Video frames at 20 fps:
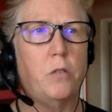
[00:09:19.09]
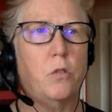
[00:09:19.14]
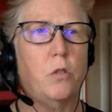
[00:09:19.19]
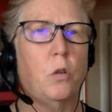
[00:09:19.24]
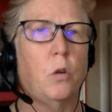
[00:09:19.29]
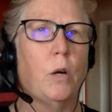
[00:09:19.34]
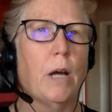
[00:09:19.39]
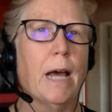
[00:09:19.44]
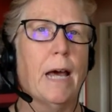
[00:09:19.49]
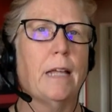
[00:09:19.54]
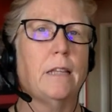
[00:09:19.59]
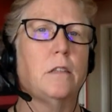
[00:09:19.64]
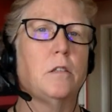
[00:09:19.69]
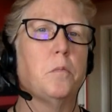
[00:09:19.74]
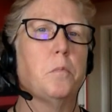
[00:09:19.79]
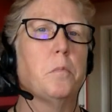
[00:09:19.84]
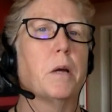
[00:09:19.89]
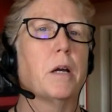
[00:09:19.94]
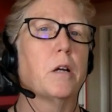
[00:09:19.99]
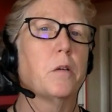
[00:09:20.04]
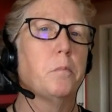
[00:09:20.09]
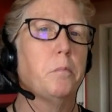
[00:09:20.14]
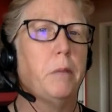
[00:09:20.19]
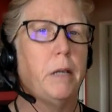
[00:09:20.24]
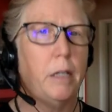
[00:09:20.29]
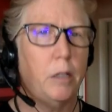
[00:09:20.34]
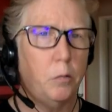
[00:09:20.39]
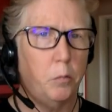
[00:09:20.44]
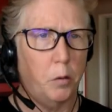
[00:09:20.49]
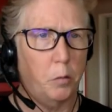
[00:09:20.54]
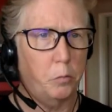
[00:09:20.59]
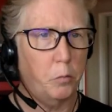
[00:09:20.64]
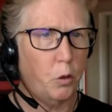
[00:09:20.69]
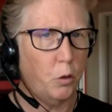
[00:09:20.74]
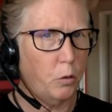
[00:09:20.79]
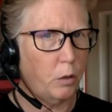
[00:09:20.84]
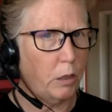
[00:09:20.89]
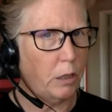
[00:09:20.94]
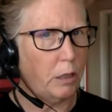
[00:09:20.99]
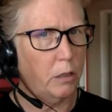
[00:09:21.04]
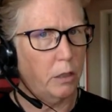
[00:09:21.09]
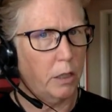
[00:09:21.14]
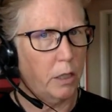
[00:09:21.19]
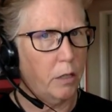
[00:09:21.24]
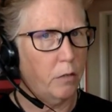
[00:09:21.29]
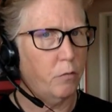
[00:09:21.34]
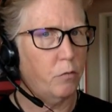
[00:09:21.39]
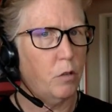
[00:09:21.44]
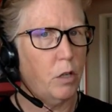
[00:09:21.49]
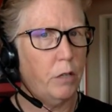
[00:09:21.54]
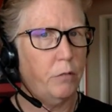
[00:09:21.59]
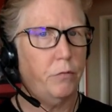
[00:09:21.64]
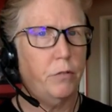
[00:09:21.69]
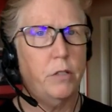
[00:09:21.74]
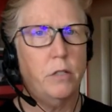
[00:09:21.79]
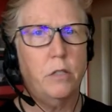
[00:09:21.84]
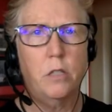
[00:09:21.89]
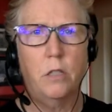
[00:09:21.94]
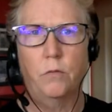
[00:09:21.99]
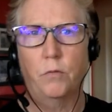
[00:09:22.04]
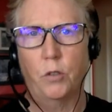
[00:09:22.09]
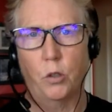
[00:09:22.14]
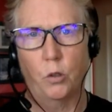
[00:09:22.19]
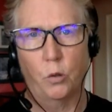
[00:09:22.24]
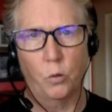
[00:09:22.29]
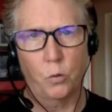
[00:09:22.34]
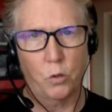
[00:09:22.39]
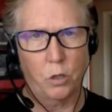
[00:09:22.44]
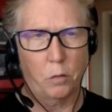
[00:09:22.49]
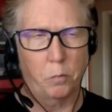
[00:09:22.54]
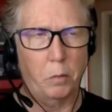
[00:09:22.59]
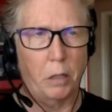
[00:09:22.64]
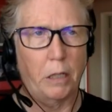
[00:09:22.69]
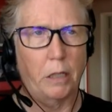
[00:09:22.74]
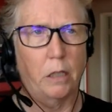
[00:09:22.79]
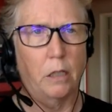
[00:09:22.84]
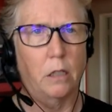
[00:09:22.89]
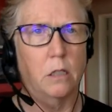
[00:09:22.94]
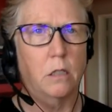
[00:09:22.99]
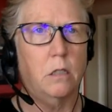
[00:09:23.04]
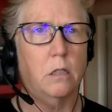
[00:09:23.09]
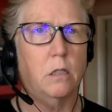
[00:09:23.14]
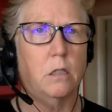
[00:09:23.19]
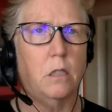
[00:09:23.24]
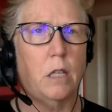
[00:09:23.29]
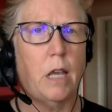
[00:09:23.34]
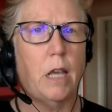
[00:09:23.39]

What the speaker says: So at the bare minimum, you need to give reference if you use somebody else's,